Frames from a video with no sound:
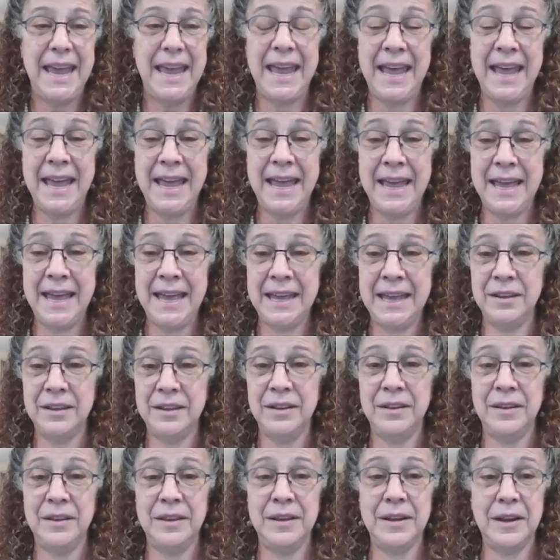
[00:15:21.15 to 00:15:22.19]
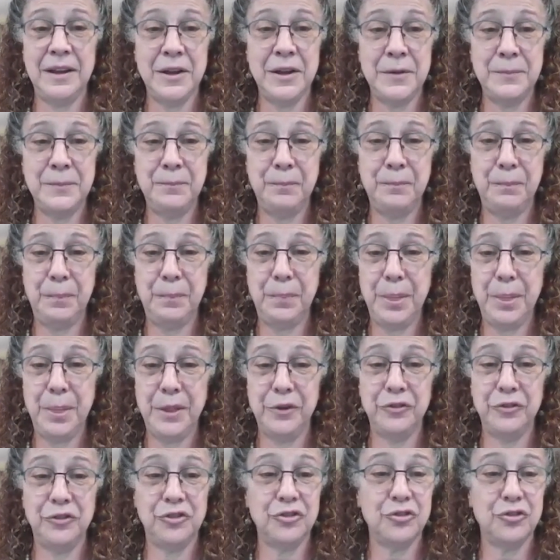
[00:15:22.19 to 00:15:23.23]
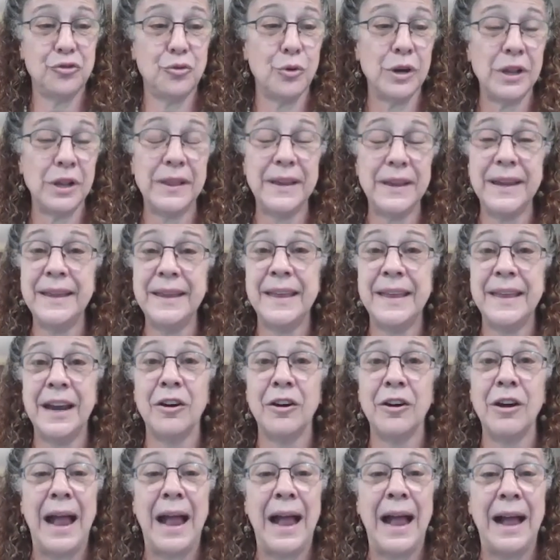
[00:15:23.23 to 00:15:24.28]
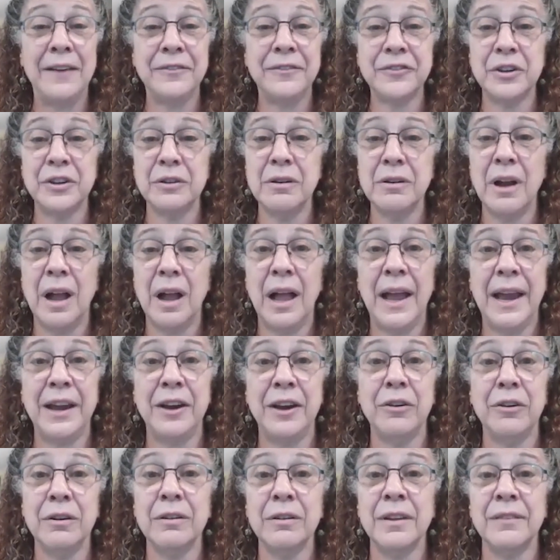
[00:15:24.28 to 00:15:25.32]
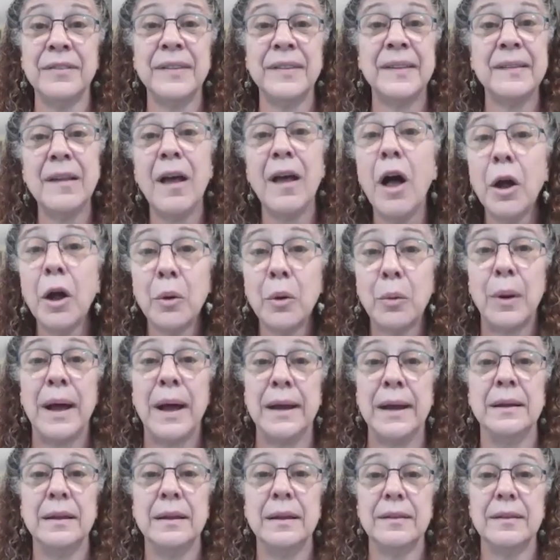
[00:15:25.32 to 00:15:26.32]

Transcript: And shortly thereafter, I heard of SAQA,